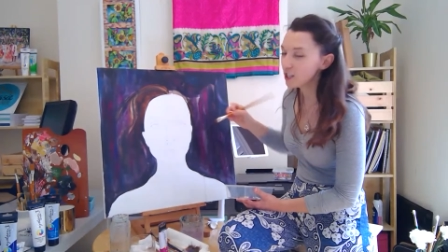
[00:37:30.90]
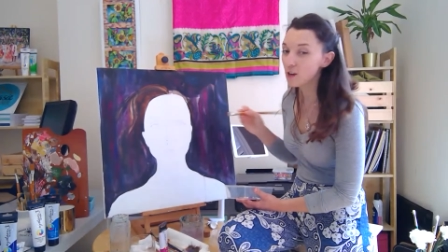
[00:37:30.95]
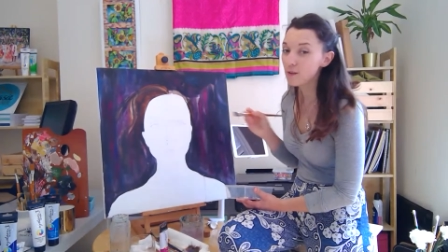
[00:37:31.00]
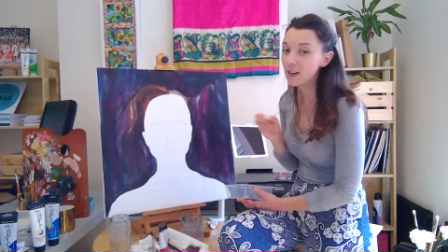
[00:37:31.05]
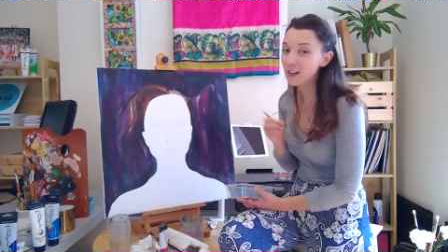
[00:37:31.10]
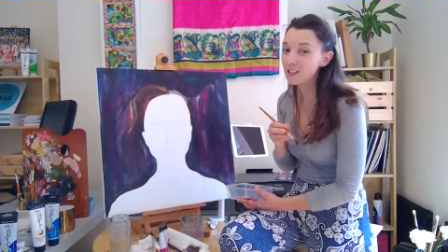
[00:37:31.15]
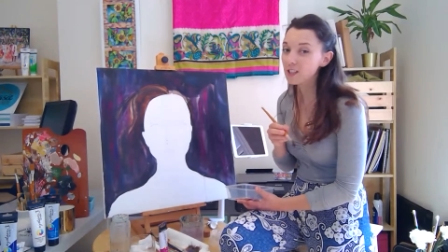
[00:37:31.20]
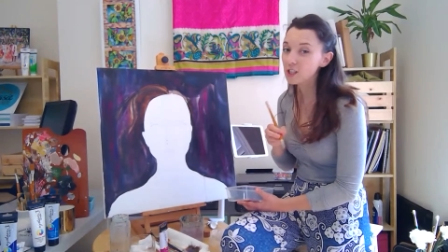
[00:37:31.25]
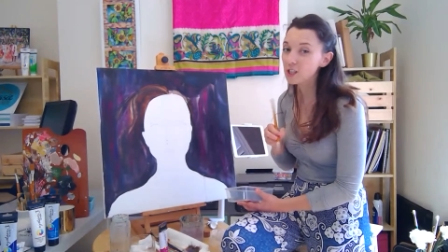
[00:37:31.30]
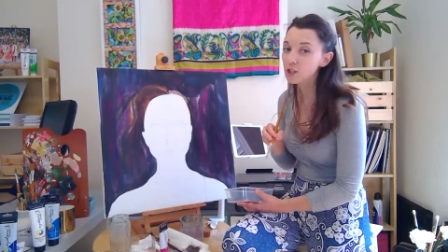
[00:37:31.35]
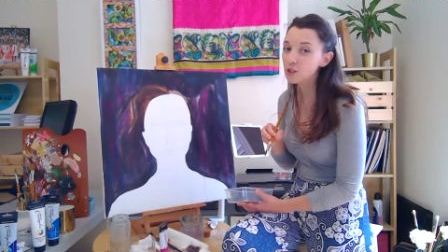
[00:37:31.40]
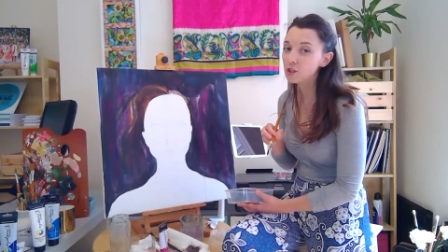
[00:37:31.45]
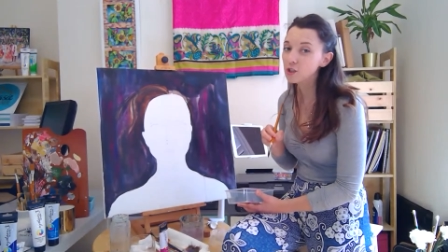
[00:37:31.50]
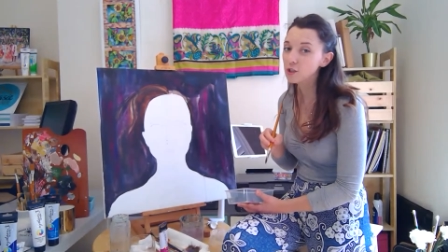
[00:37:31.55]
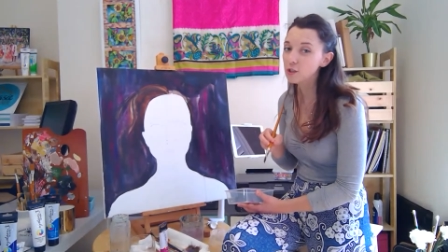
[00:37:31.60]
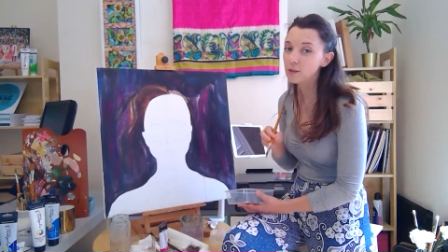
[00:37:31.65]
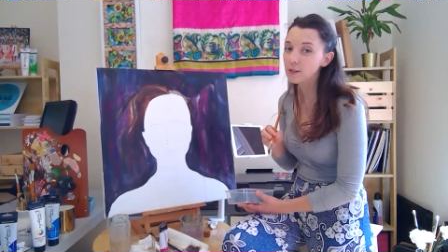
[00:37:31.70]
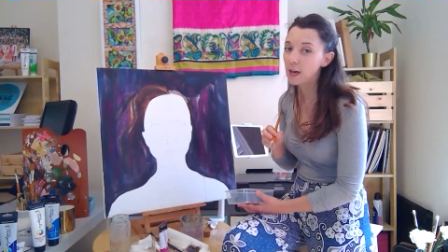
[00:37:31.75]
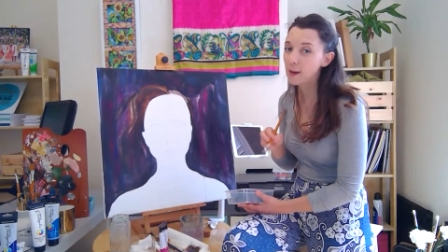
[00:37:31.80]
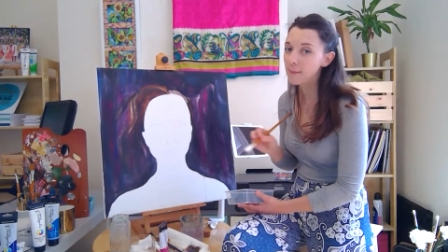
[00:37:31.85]
don't actually
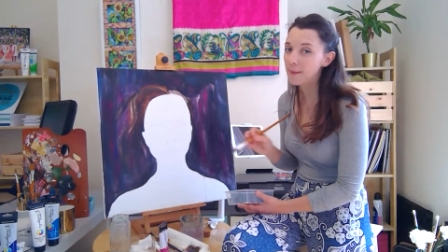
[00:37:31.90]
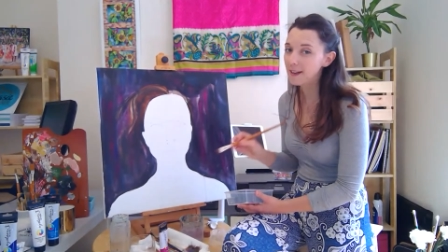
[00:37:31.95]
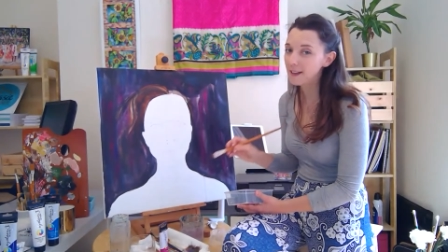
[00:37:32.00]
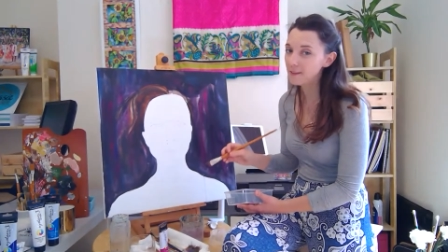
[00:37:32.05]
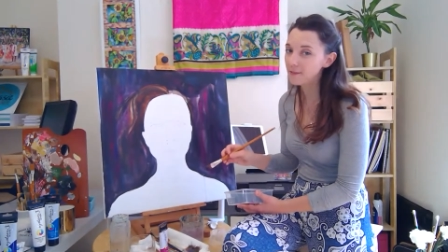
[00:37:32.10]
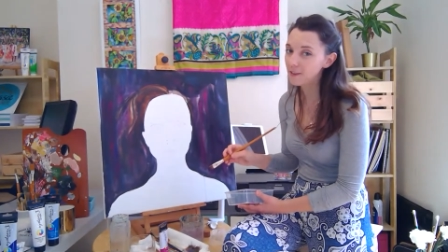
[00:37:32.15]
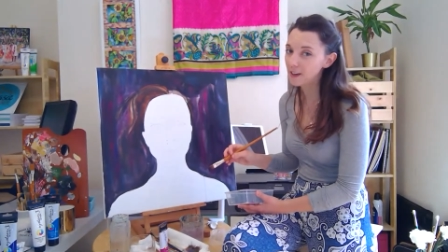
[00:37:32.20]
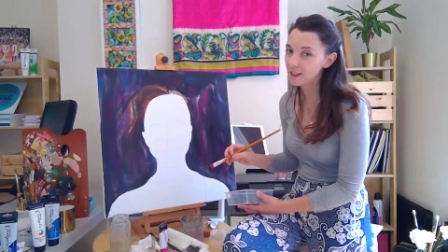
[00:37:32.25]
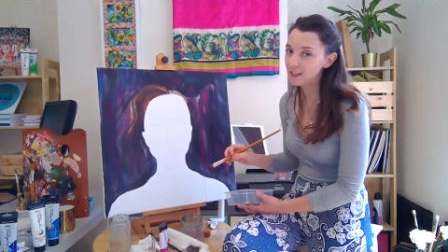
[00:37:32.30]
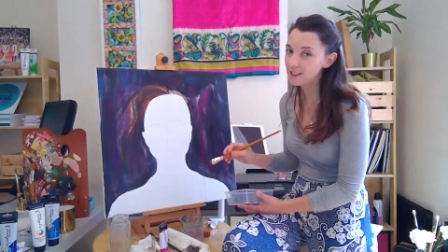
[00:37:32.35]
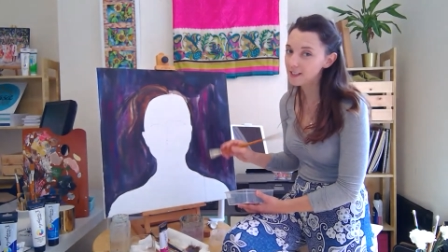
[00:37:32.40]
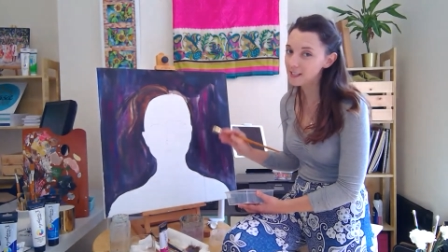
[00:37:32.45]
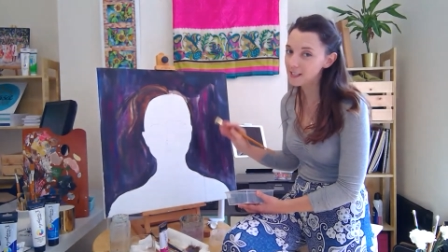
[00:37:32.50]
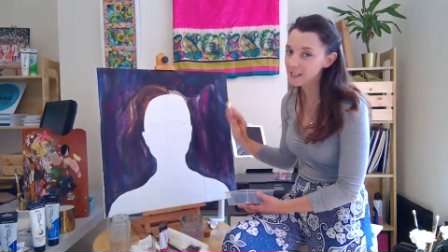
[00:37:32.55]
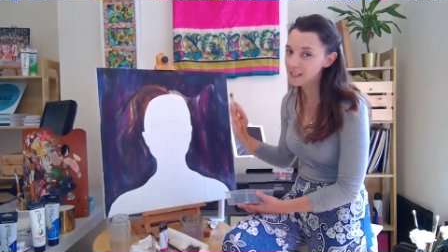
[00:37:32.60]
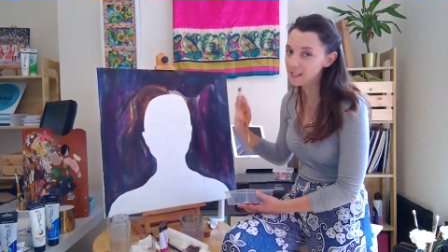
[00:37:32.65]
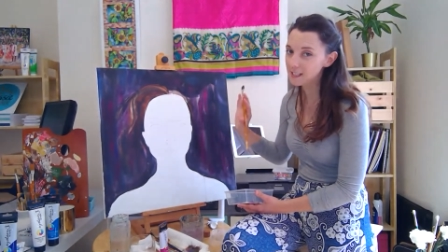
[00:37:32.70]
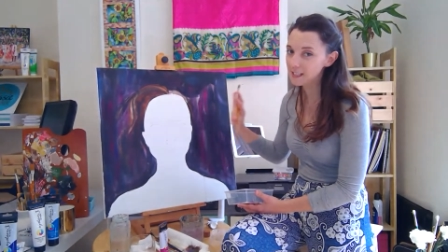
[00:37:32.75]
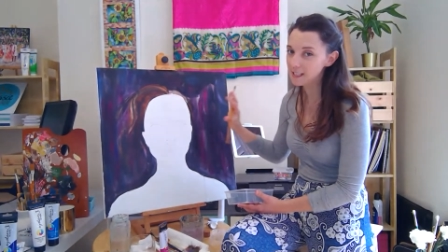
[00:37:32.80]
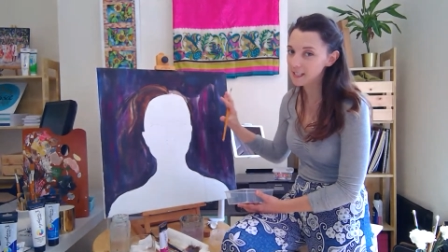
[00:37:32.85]
do that many faces